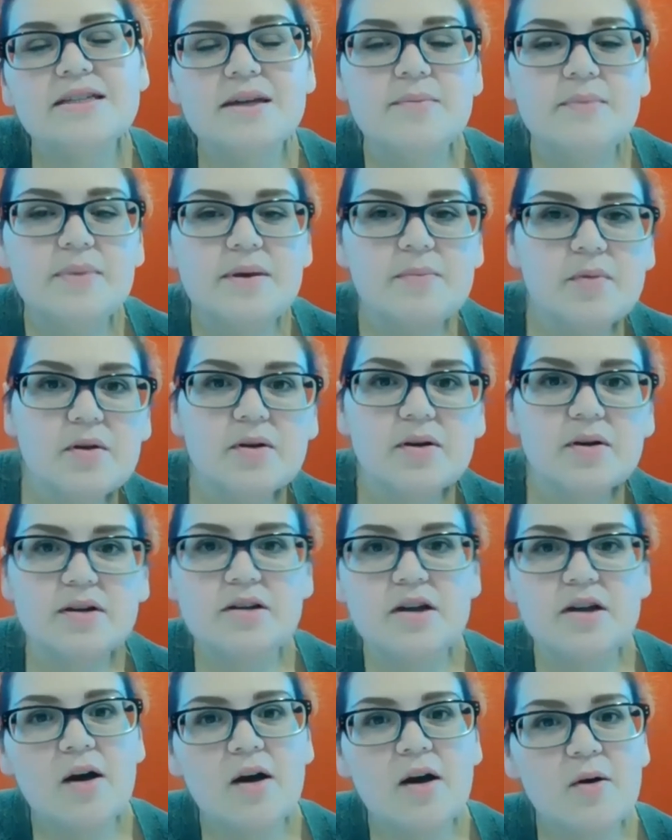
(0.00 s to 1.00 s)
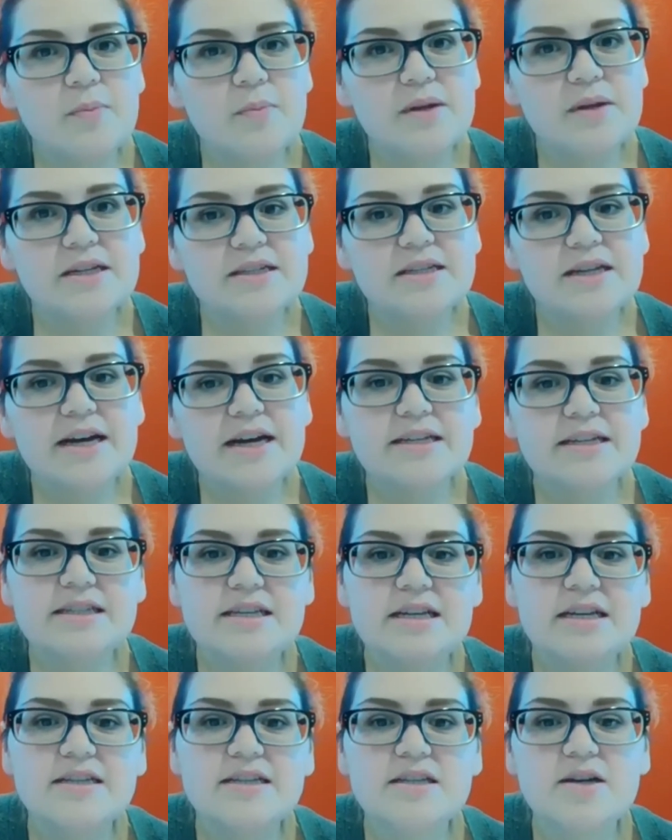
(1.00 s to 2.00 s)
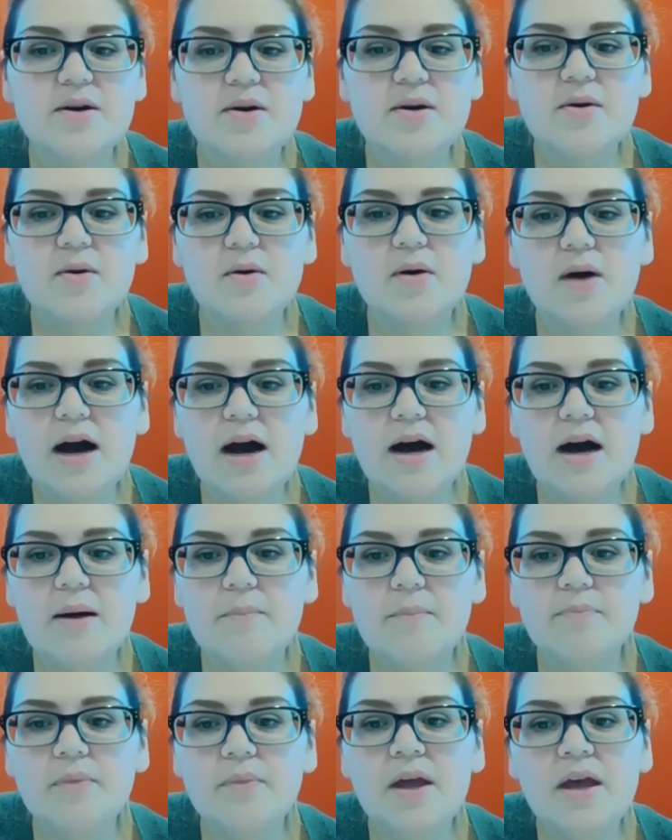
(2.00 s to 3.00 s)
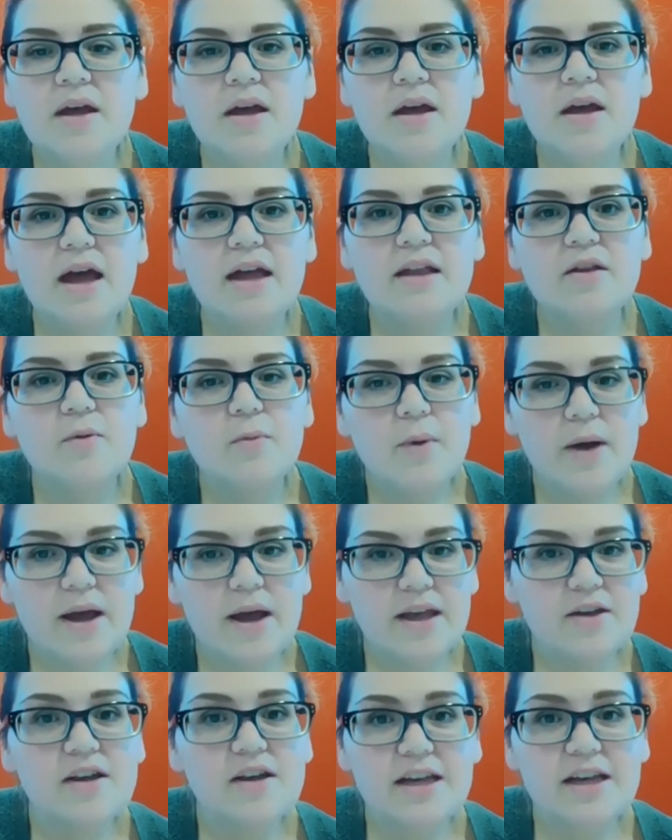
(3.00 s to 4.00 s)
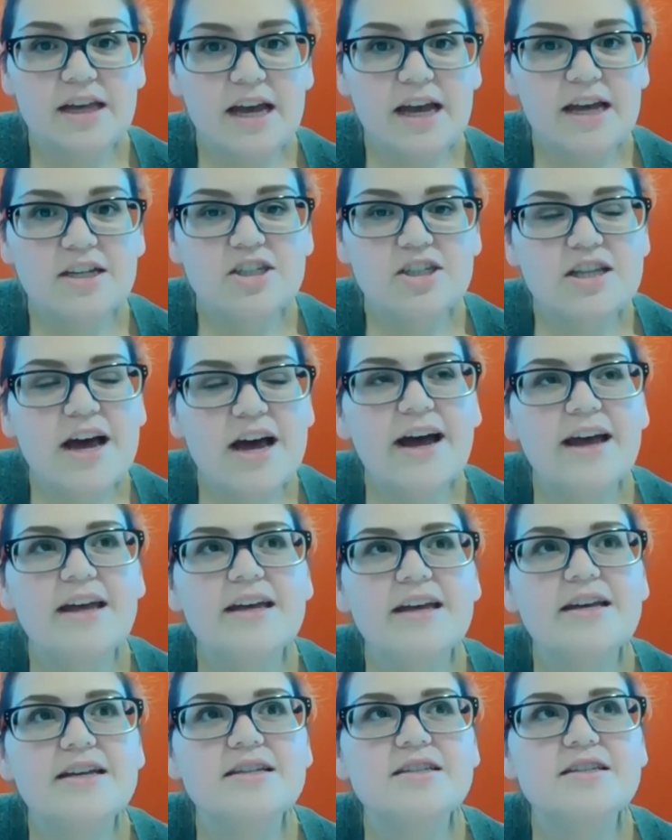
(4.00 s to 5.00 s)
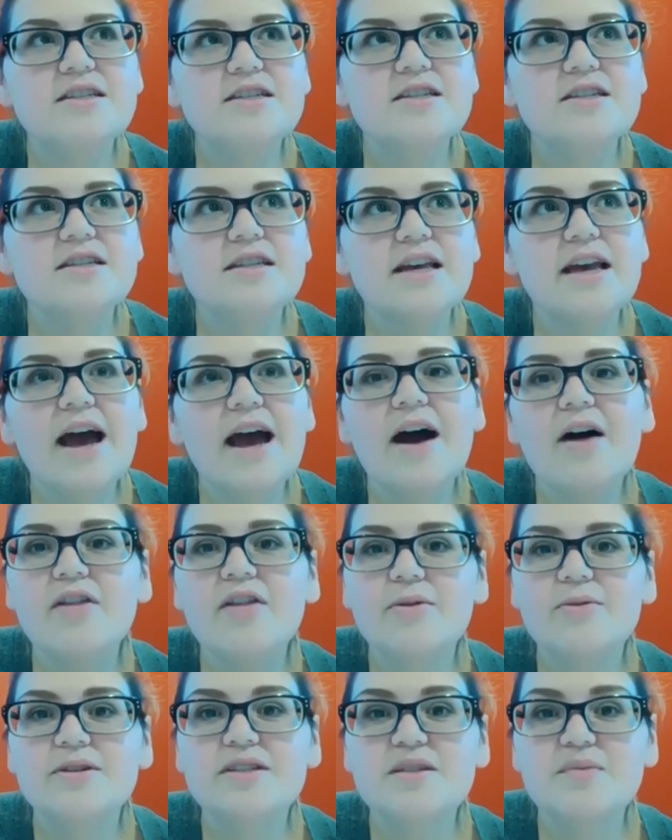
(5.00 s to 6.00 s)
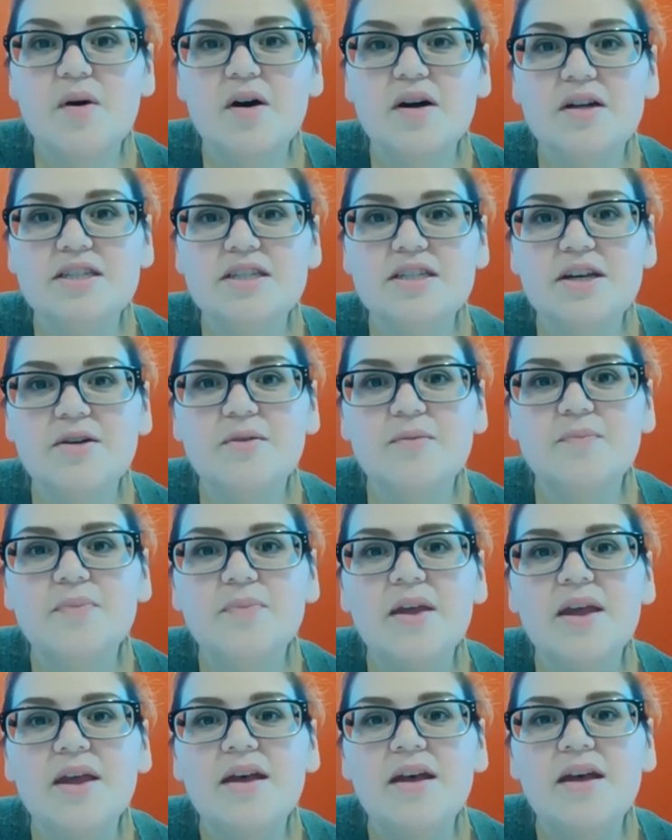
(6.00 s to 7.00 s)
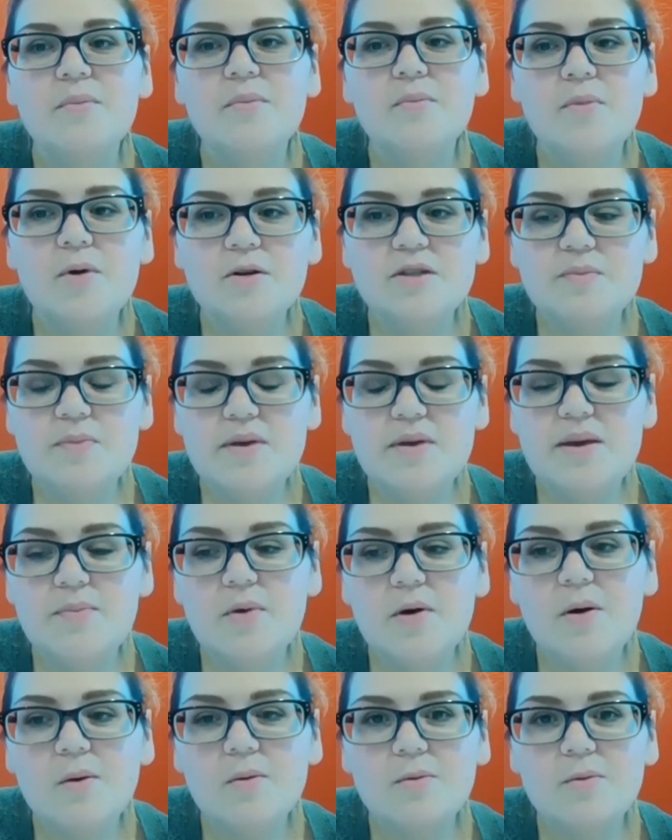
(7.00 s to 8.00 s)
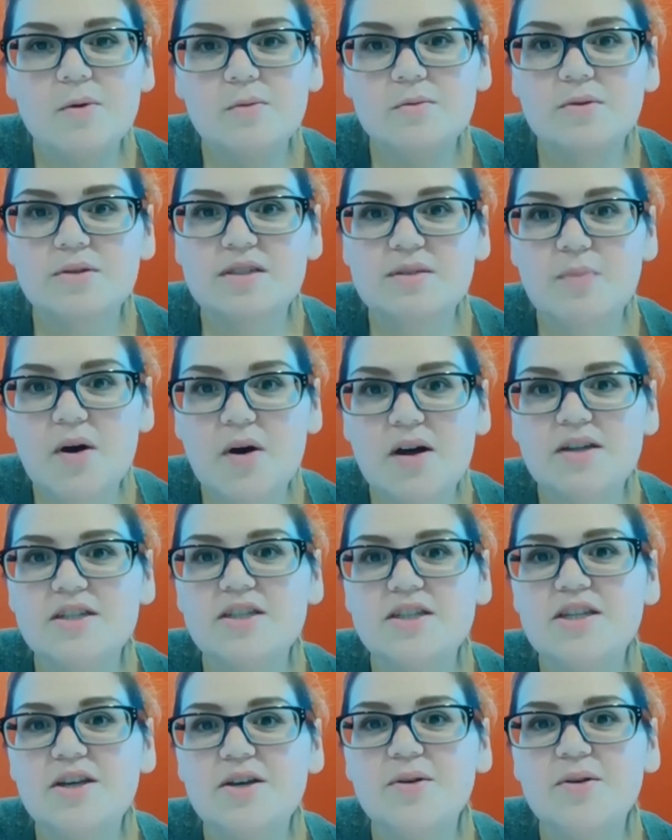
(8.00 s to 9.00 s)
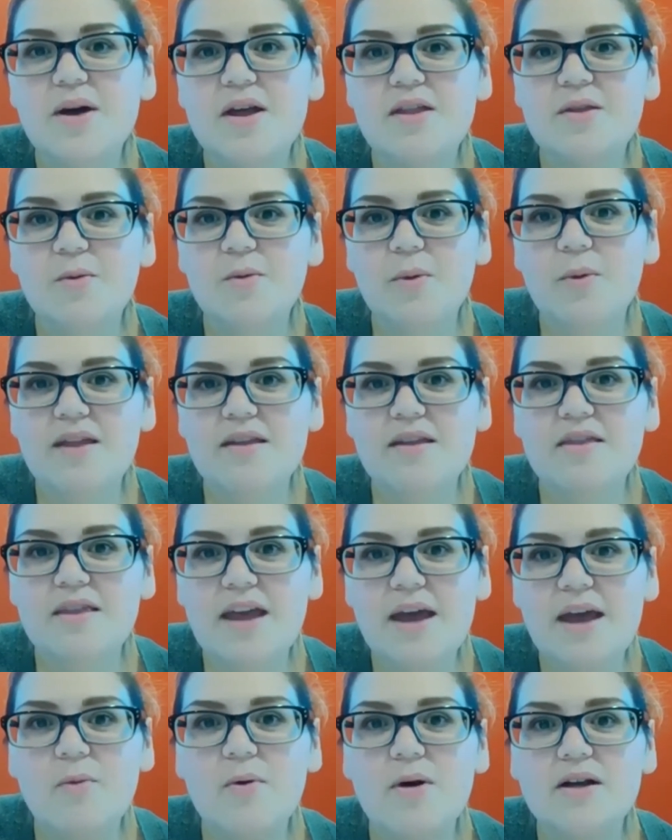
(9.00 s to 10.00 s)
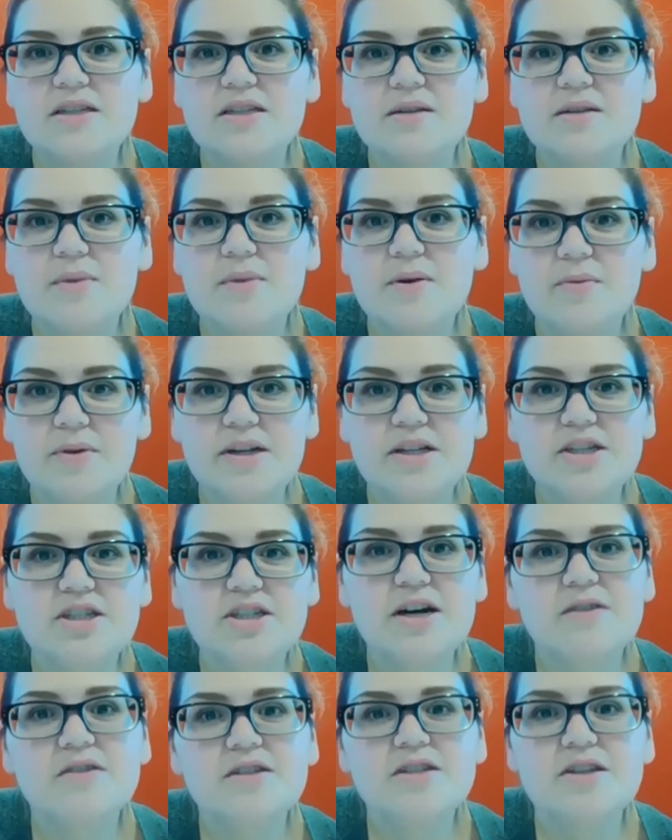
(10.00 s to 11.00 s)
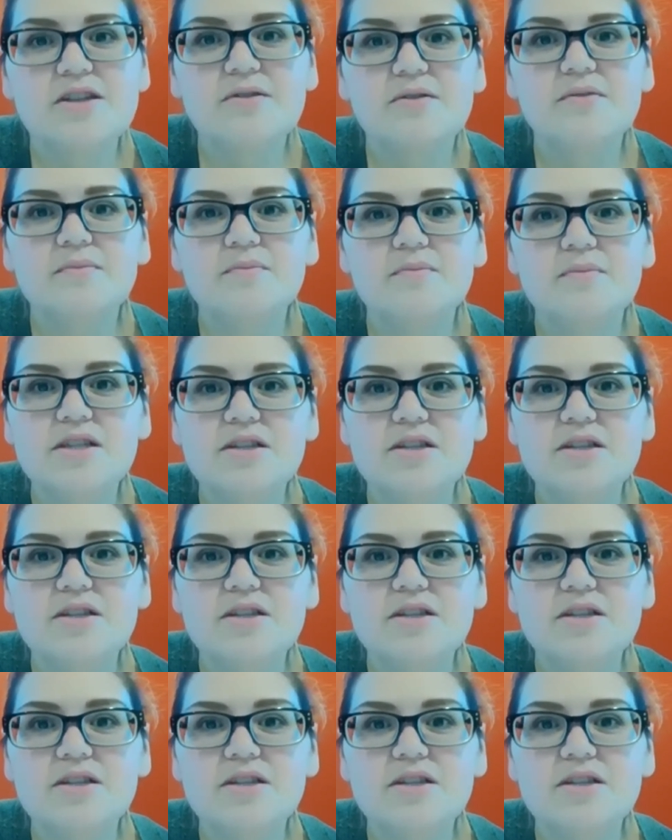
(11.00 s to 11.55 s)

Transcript: Some people are not open to texting, so and the way you can gauge that is to see how they respond to you. Most people will respond to you in the way that they want to be reached out to.